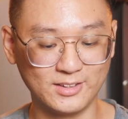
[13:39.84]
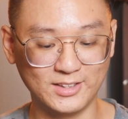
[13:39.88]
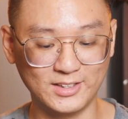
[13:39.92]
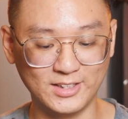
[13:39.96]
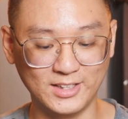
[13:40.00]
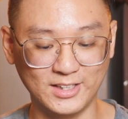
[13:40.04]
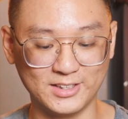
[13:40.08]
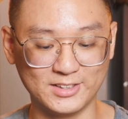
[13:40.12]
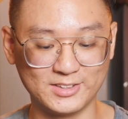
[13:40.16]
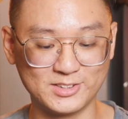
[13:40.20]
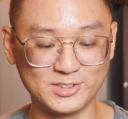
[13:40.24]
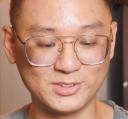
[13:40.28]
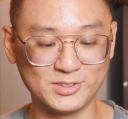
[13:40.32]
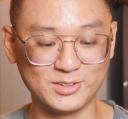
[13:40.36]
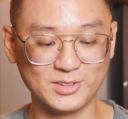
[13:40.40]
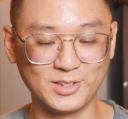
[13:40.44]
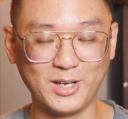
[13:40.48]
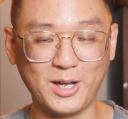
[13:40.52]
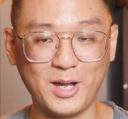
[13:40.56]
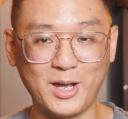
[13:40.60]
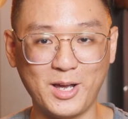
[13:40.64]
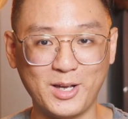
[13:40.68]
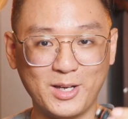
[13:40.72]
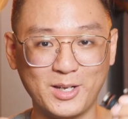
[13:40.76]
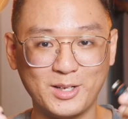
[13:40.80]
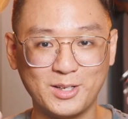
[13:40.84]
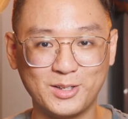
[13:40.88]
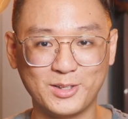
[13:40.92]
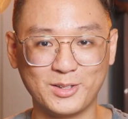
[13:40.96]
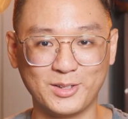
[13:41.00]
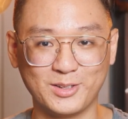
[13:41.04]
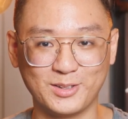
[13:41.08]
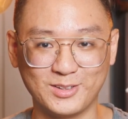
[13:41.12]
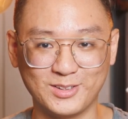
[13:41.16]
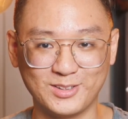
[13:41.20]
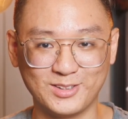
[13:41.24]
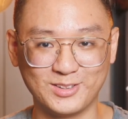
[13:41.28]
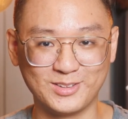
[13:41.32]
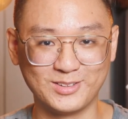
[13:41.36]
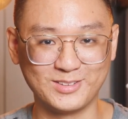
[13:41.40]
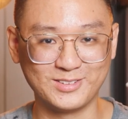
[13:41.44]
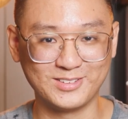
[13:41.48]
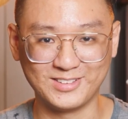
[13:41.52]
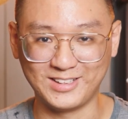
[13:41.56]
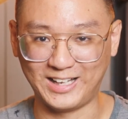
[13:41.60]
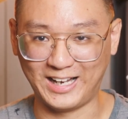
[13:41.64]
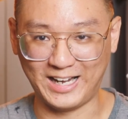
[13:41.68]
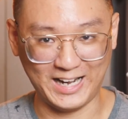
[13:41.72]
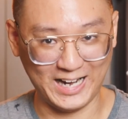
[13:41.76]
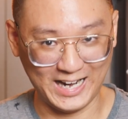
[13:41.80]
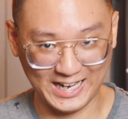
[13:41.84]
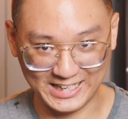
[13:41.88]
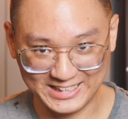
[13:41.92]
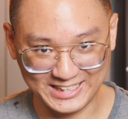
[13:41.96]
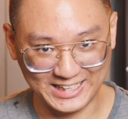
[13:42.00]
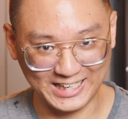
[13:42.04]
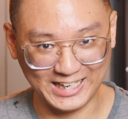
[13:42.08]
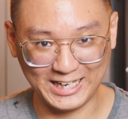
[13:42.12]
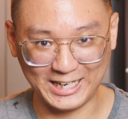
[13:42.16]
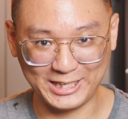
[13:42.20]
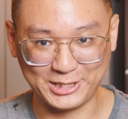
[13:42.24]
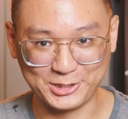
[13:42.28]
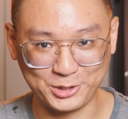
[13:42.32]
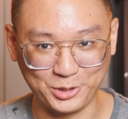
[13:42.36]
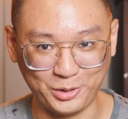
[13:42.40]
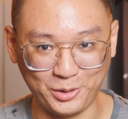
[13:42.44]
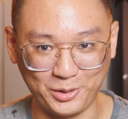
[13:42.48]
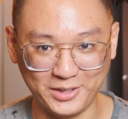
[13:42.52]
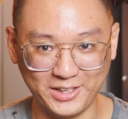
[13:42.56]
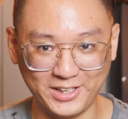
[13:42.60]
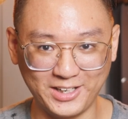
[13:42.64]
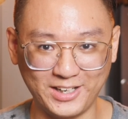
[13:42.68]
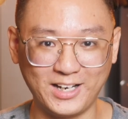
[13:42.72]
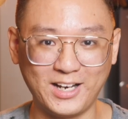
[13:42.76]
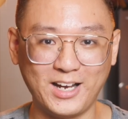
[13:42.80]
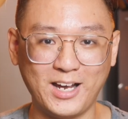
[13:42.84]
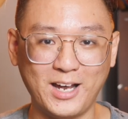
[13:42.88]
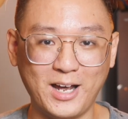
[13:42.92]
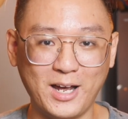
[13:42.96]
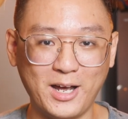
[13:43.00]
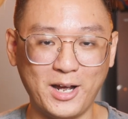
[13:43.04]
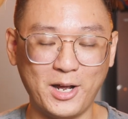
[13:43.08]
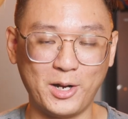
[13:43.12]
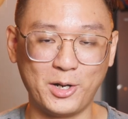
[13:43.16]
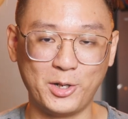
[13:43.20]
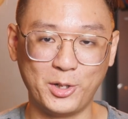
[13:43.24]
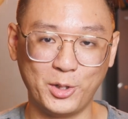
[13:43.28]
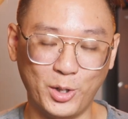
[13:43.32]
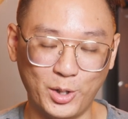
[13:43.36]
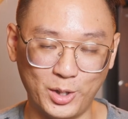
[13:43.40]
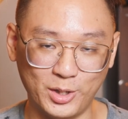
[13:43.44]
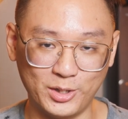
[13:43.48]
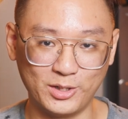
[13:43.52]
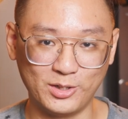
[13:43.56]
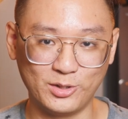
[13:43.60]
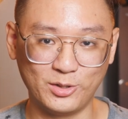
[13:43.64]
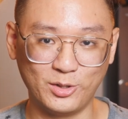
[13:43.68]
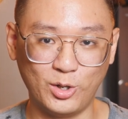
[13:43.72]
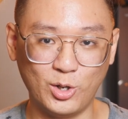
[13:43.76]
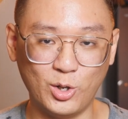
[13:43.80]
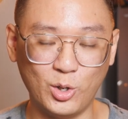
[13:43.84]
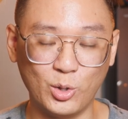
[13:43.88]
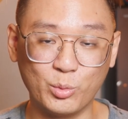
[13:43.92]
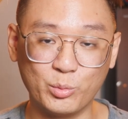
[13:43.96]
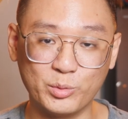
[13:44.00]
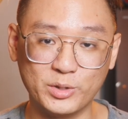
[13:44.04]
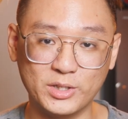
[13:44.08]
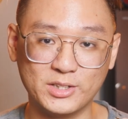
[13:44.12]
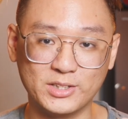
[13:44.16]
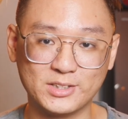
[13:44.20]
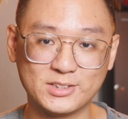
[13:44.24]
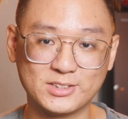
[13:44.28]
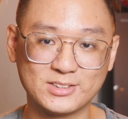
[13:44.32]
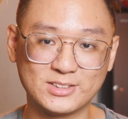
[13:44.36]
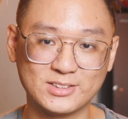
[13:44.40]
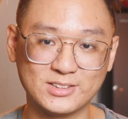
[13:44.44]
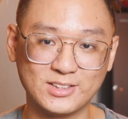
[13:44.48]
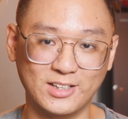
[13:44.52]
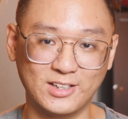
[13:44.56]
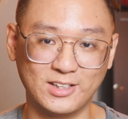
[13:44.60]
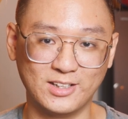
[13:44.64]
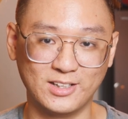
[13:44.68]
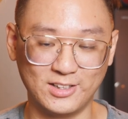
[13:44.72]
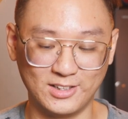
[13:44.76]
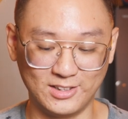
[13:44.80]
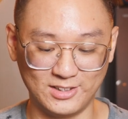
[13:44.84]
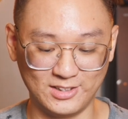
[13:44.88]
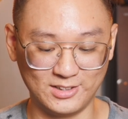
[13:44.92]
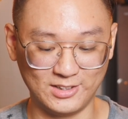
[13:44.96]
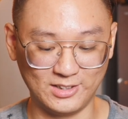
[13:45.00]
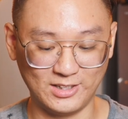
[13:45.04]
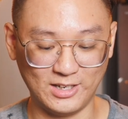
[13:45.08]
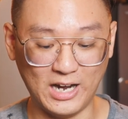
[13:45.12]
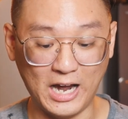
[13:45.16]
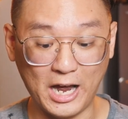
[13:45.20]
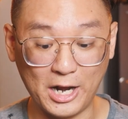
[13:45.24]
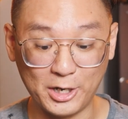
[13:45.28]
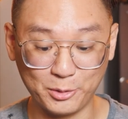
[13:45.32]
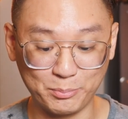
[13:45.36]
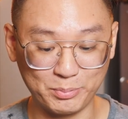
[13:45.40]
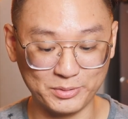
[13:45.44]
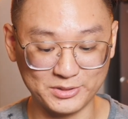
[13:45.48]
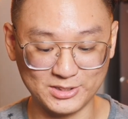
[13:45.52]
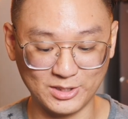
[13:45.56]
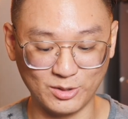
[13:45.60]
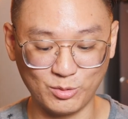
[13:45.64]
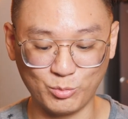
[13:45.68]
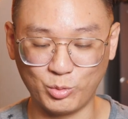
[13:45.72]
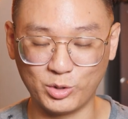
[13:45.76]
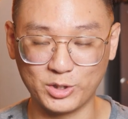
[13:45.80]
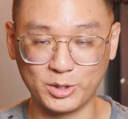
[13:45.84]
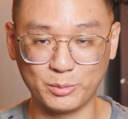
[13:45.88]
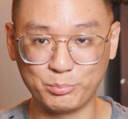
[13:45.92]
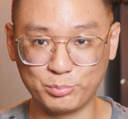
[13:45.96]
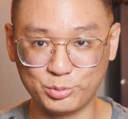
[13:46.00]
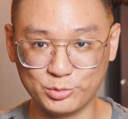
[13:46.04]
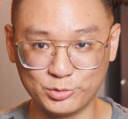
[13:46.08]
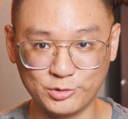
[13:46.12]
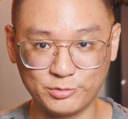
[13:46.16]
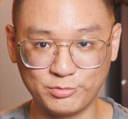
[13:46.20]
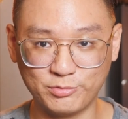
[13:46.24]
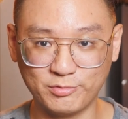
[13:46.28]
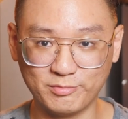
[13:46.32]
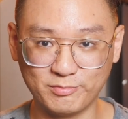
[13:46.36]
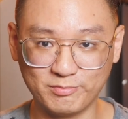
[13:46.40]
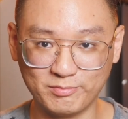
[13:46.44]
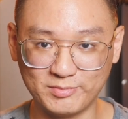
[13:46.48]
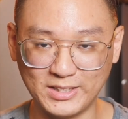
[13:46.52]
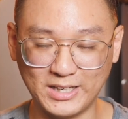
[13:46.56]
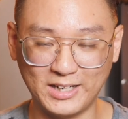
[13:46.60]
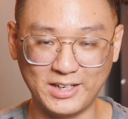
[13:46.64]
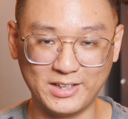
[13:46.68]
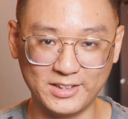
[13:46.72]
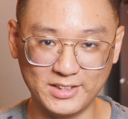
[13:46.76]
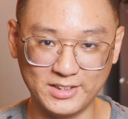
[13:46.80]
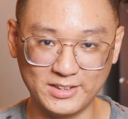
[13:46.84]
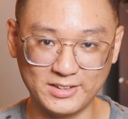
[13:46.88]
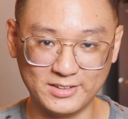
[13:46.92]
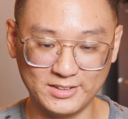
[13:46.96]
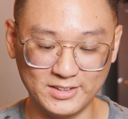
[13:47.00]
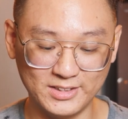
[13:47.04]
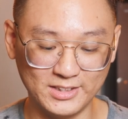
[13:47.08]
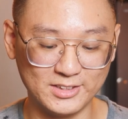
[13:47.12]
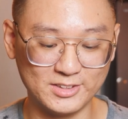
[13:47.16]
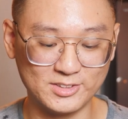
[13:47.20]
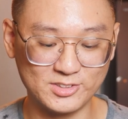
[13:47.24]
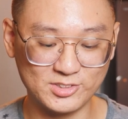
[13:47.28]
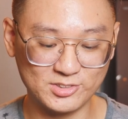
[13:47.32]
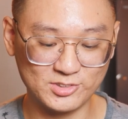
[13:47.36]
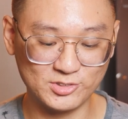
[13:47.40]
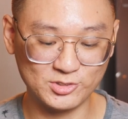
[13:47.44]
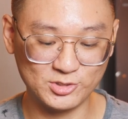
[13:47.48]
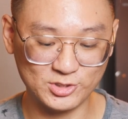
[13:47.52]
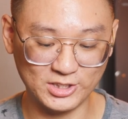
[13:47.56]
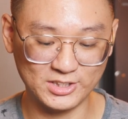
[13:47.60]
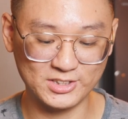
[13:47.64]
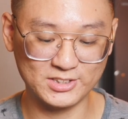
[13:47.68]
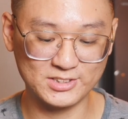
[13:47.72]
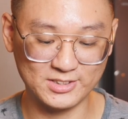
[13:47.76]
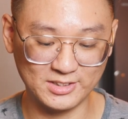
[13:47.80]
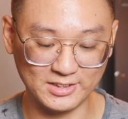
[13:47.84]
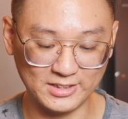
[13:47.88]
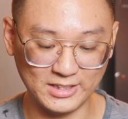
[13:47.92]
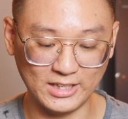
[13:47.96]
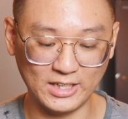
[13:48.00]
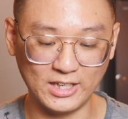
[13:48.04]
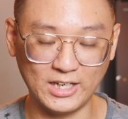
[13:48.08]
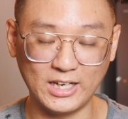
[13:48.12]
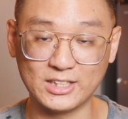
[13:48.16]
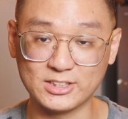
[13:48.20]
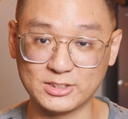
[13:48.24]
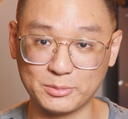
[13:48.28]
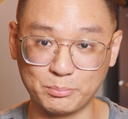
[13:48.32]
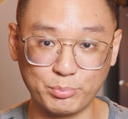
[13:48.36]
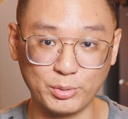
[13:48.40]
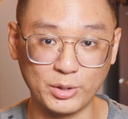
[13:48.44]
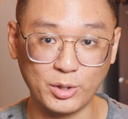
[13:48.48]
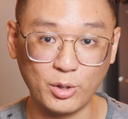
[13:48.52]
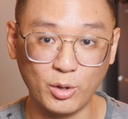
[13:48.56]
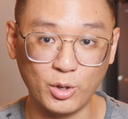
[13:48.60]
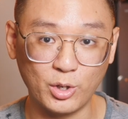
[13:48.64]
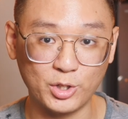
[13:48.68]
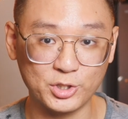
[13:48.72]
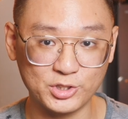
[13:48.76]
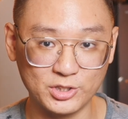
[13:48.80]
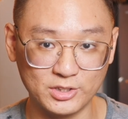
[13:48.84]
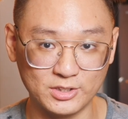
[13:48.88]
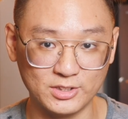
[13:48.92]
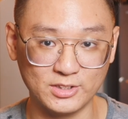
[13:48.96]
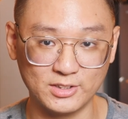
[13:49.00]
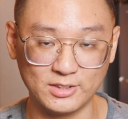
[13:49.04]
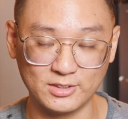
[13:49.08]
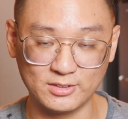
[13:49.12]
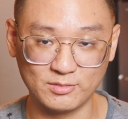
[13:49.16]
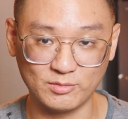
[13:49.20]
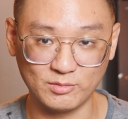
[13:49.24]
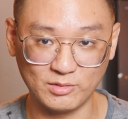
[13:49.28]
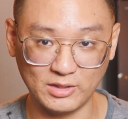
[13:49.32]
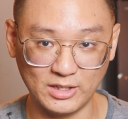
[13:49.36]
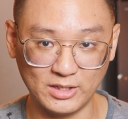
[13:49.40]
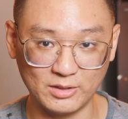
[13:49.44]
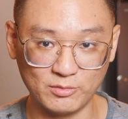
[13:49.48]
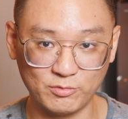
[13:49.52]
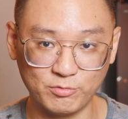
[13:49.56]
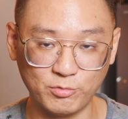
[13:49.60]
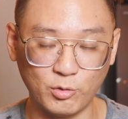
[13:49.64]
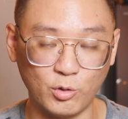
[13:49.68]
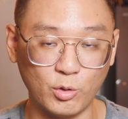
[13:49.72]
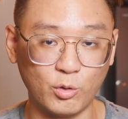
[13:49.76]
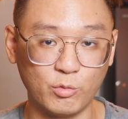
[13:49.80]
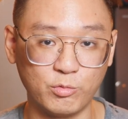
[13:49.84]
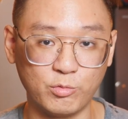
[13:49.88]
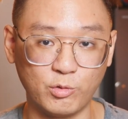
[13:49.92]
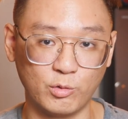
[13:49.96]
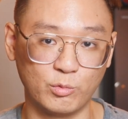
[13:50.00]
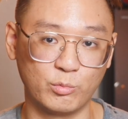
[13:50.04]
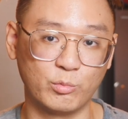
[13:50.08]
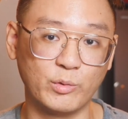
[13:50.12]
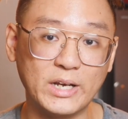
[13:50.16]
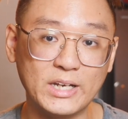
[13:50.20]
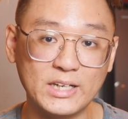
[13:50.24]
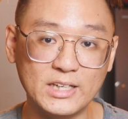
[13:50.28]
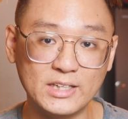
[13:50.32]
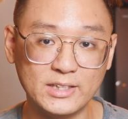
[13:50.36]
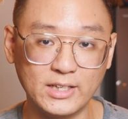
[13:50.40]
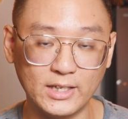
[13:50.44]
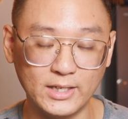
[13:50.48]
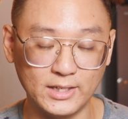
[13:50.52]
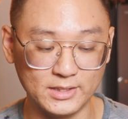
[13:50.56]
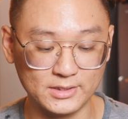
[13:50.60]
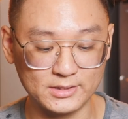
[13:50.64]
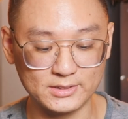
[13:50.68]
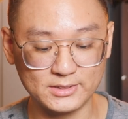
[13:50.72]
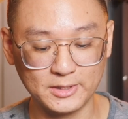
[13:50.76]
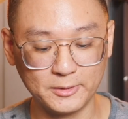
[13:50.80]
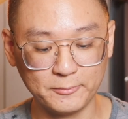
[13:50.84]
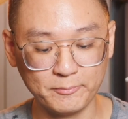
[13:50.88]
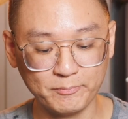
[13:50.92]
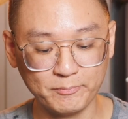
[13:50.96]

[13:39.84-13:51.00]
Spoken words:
It's like any electronic, not always 100% waterproof. It's just there as a precaution for rainy days,